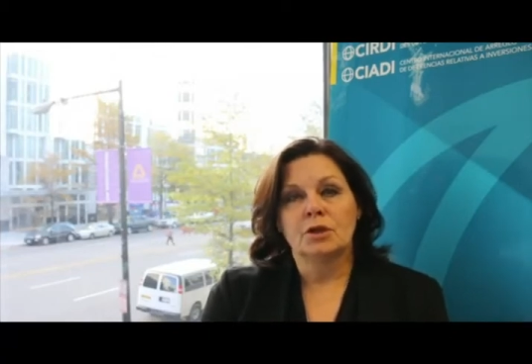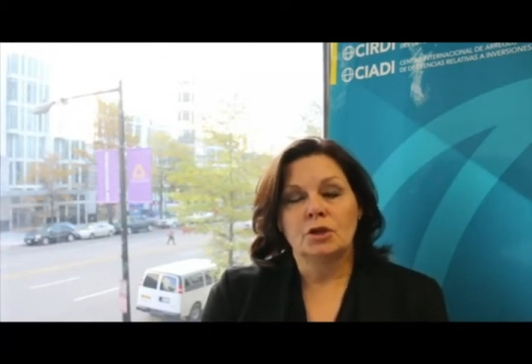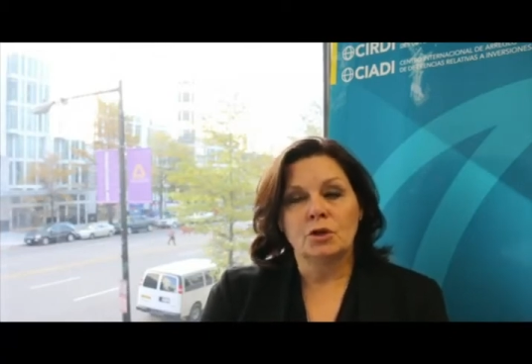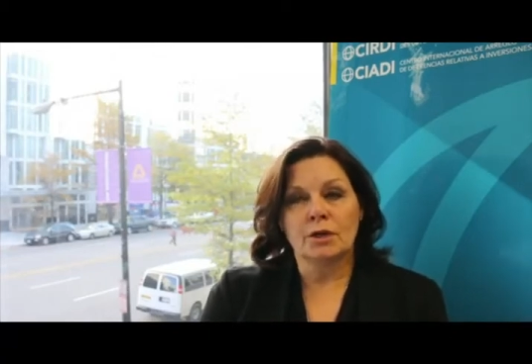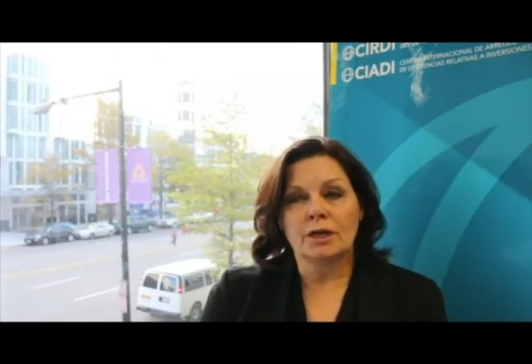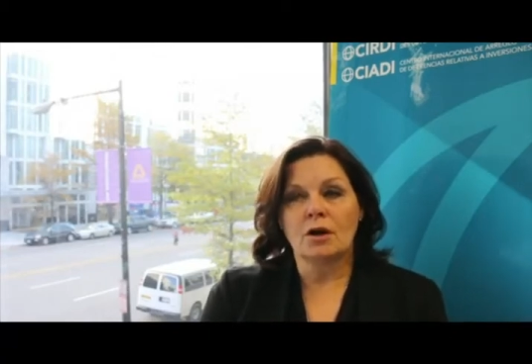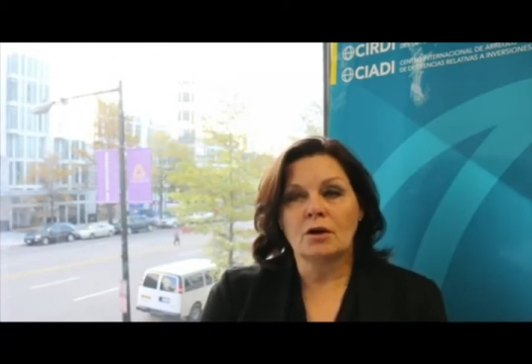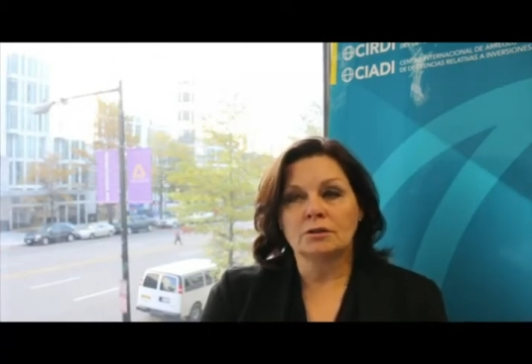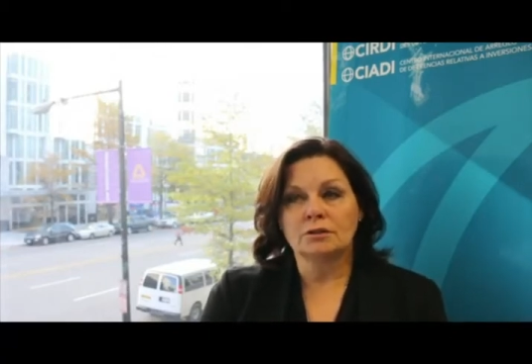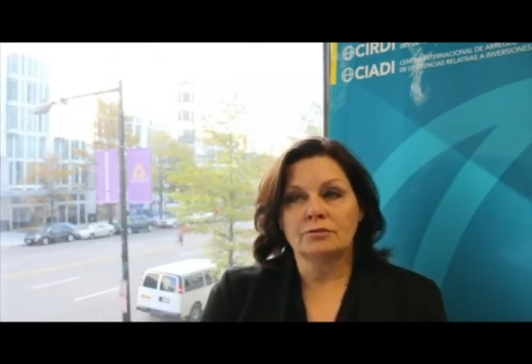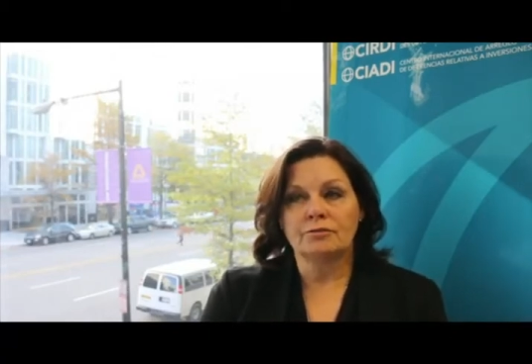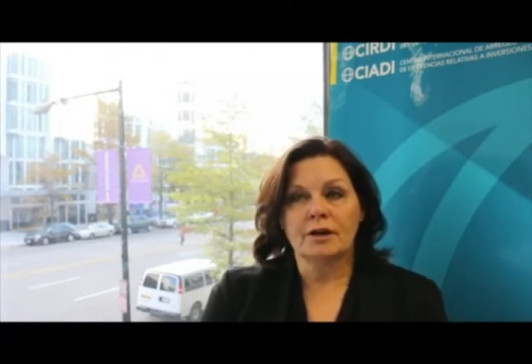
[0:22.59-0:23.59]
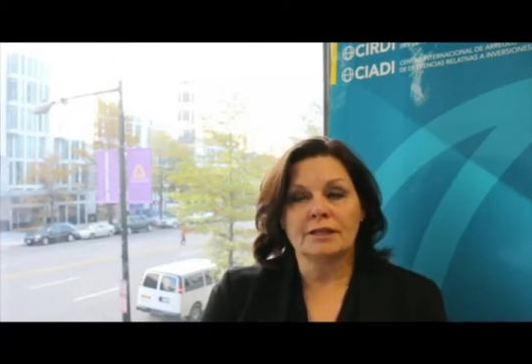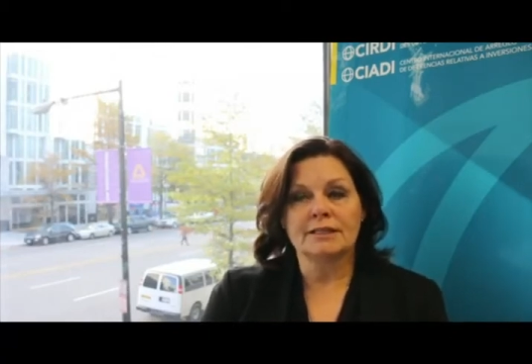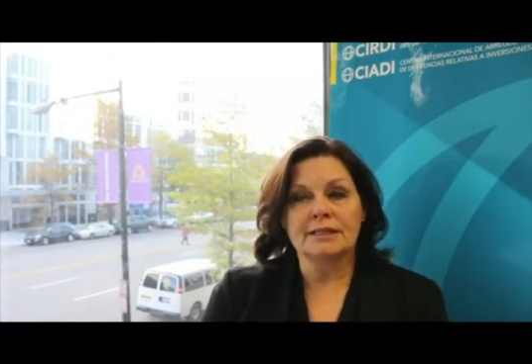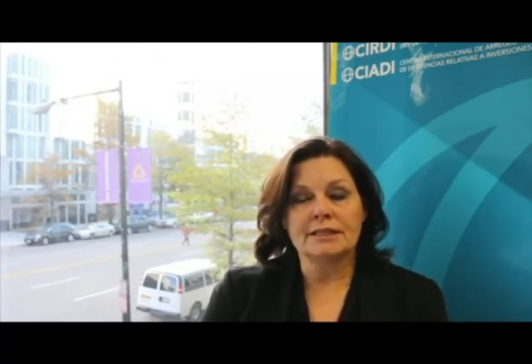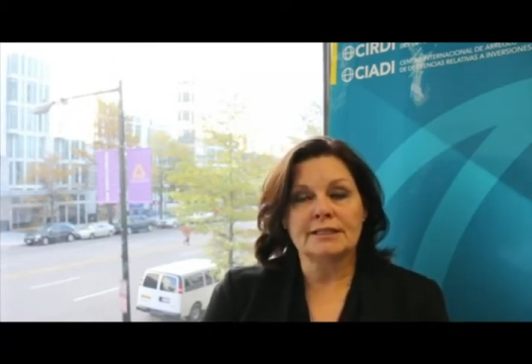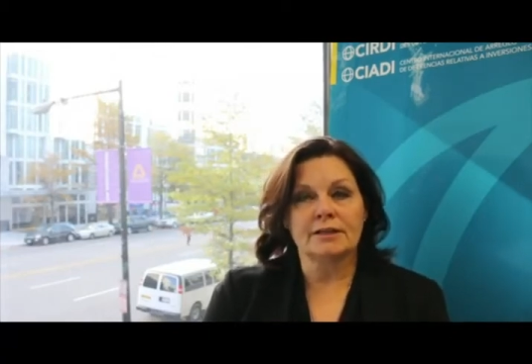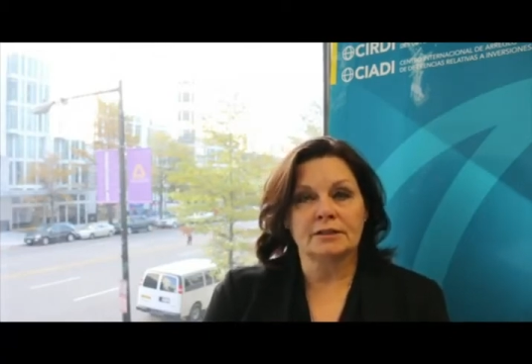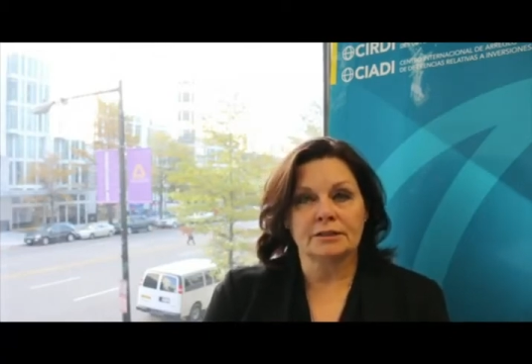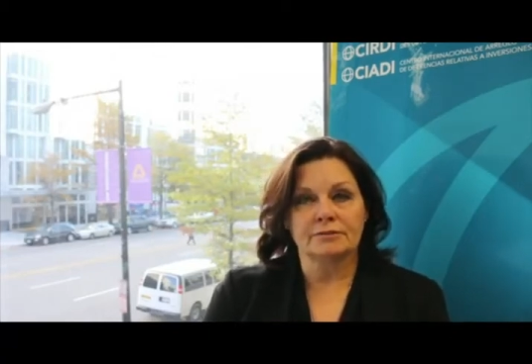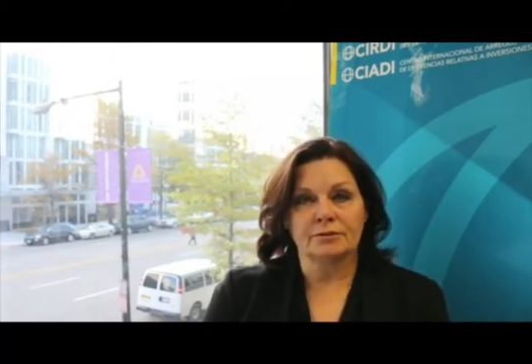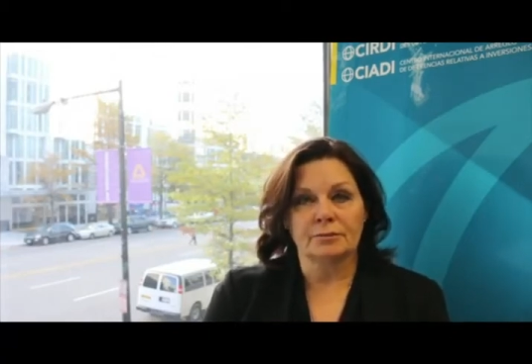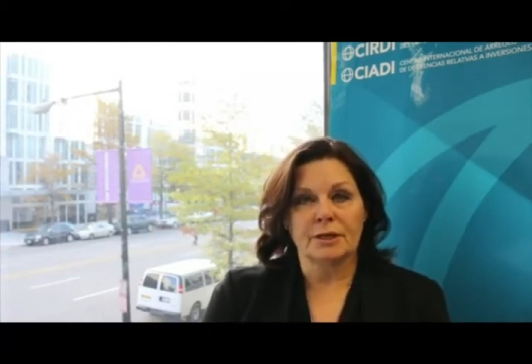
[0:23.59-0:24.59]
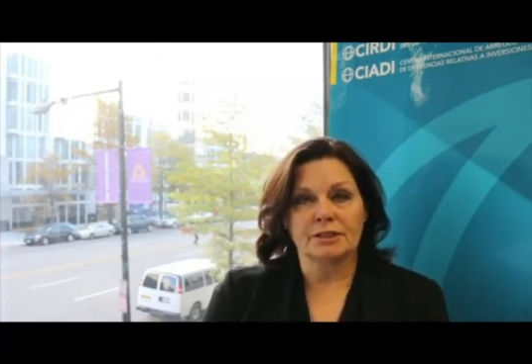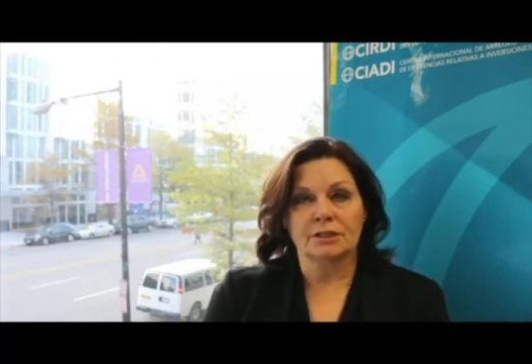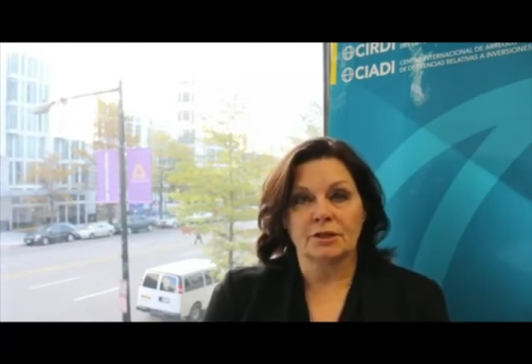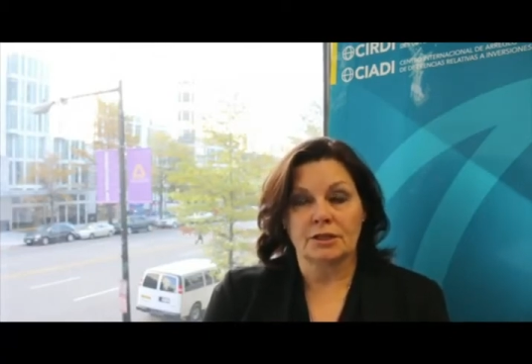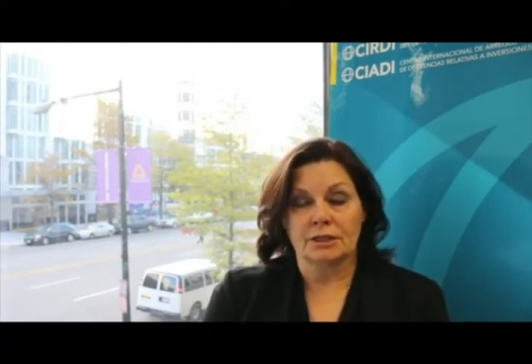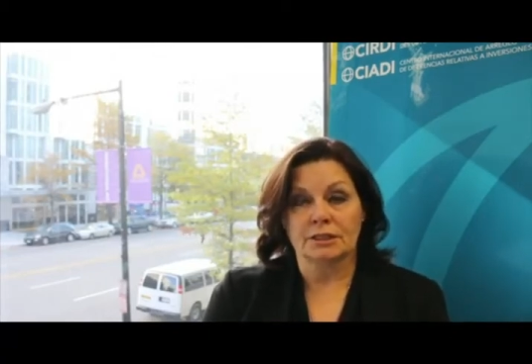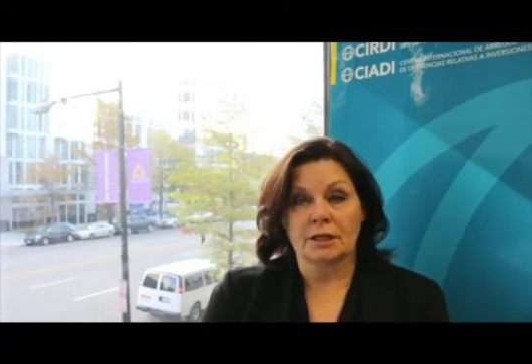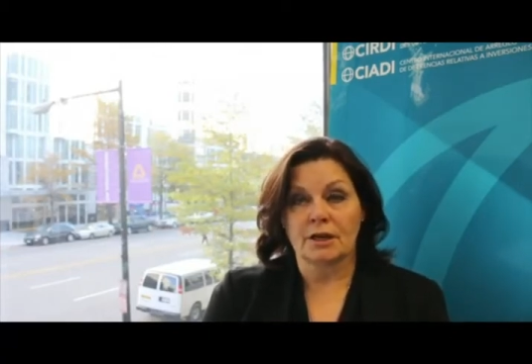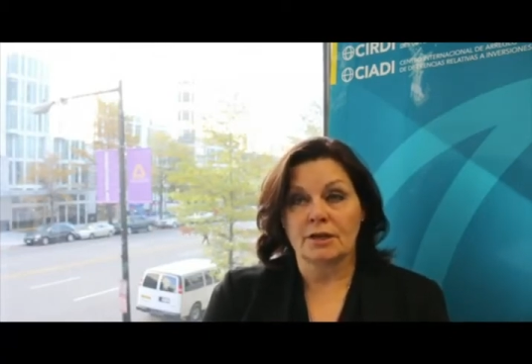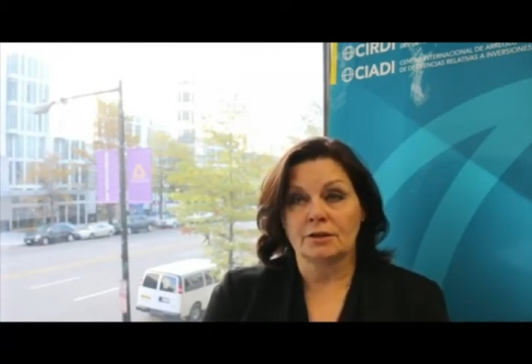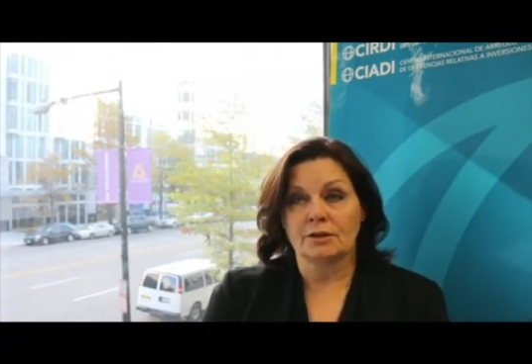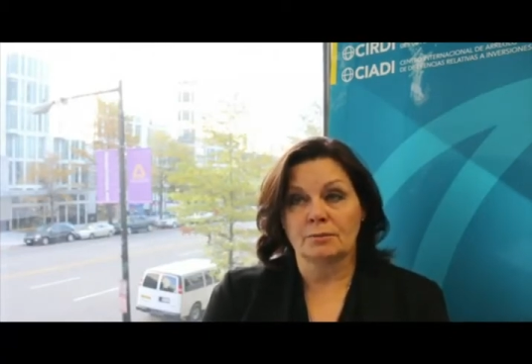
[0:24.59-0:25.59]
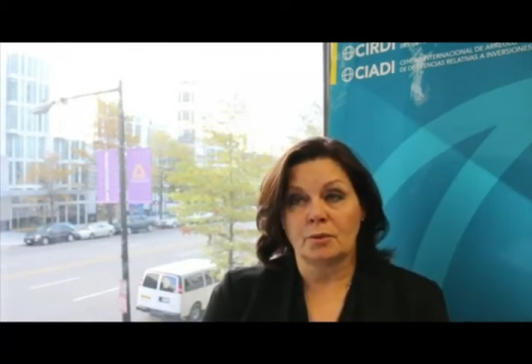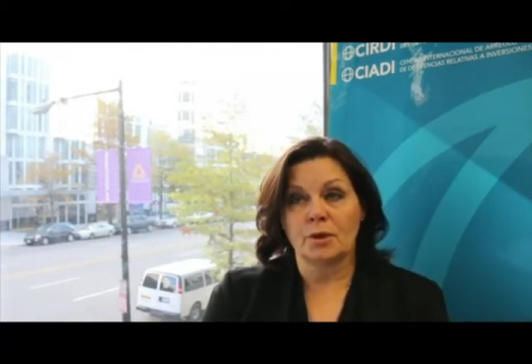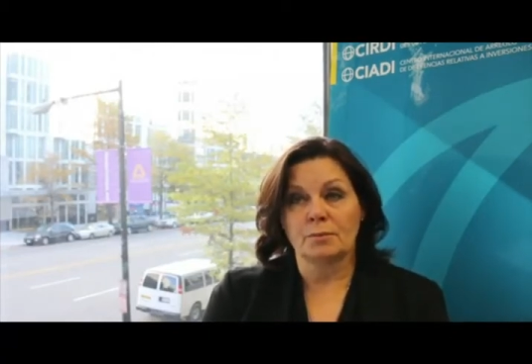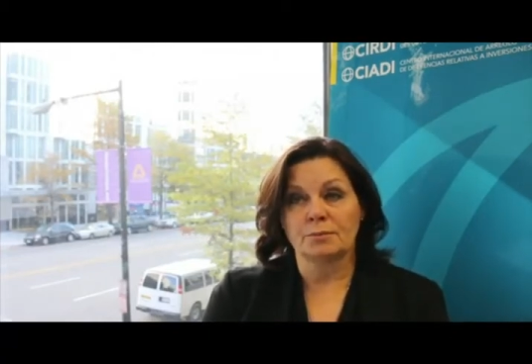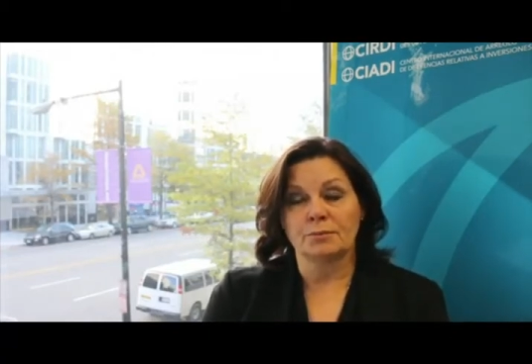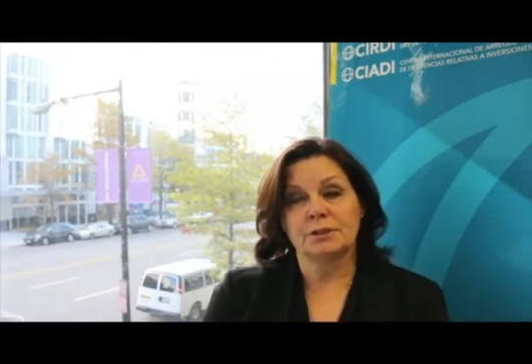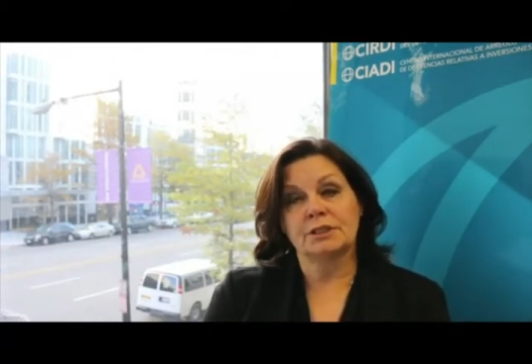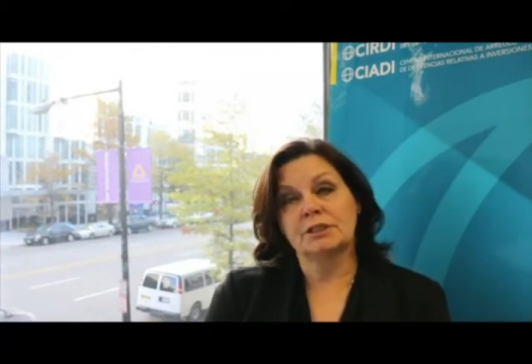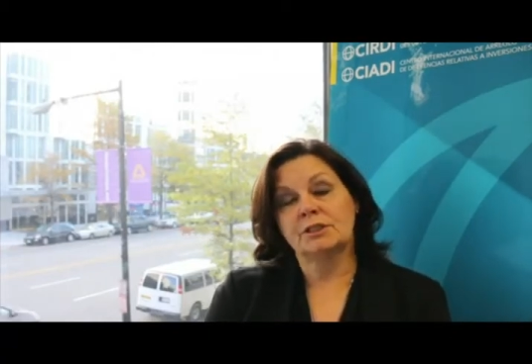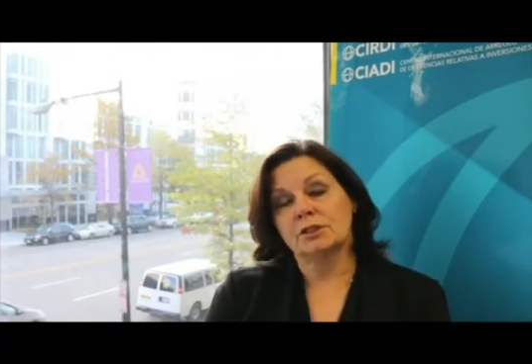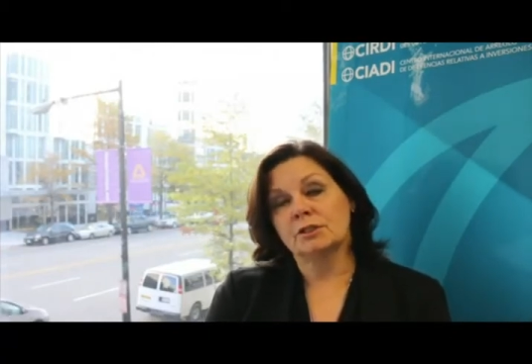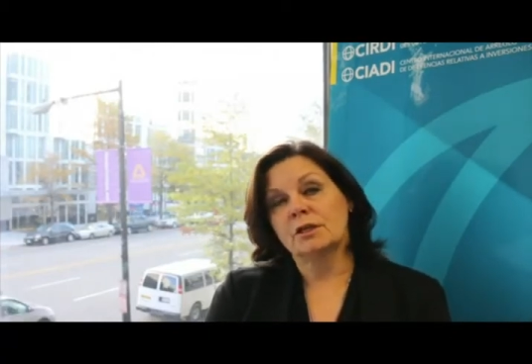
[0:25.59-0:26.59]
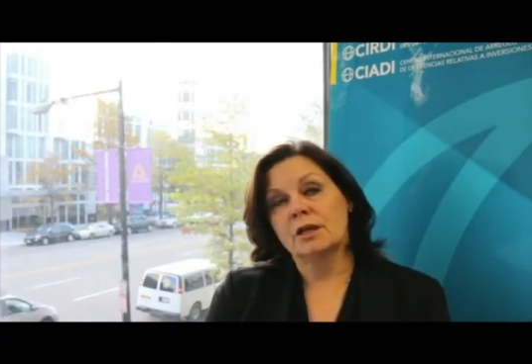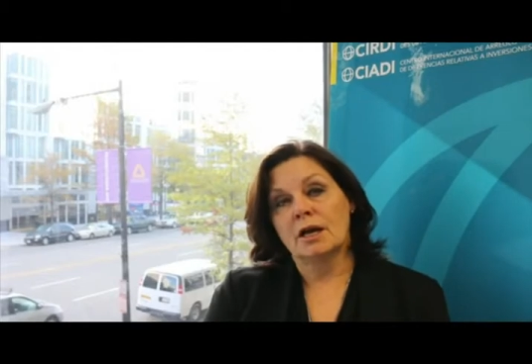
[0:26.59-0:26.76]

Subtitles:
You can also find detailed information on the entire appointment procedure